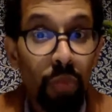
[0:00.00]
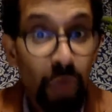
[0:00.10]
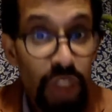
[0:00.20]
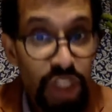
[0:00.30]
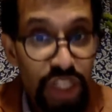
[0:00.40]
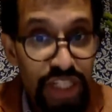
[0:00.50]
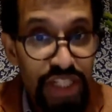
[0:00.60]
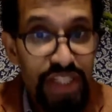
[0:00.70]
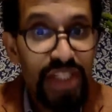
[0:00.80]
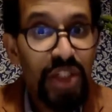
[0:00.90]

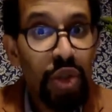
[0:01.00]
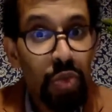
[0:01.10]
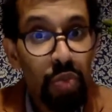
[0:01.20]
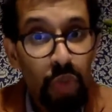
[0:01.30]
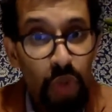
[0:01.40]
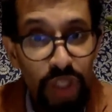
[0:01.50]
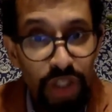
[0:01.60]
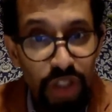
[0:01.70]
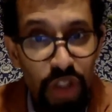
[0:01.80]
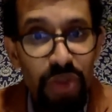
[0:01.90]
congested, poorer
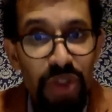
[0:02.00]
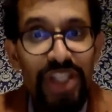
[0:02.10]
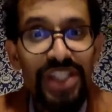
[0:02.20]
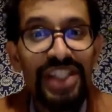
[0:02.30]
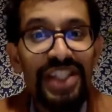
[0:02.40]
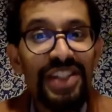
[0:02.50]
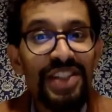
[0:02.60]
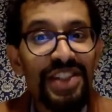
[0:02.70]
communities,